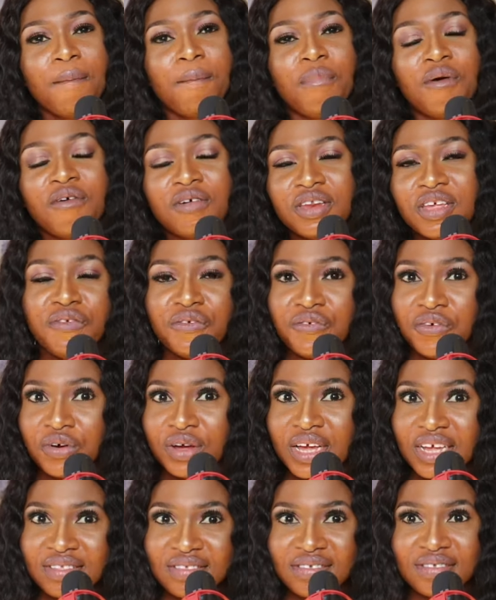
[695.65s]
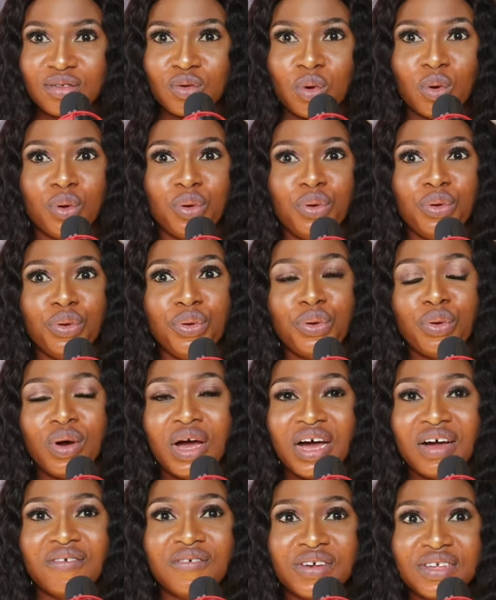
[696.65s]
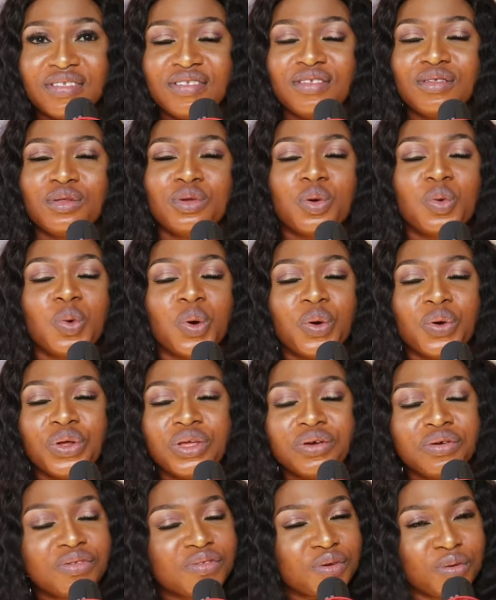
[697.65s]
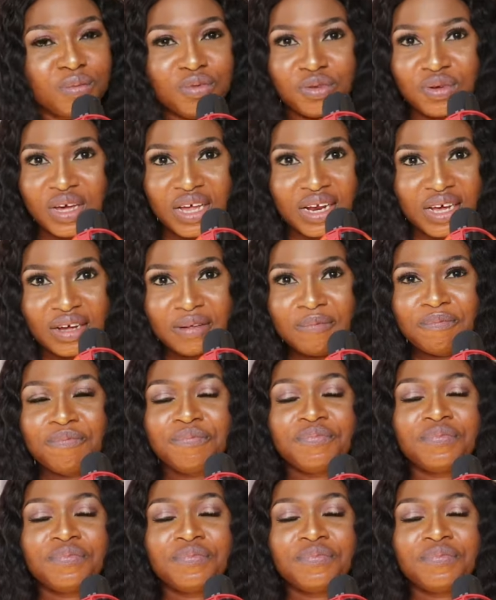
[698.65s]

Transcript: But if you forget it or you don't have it, don't worry. Just come to Ghana.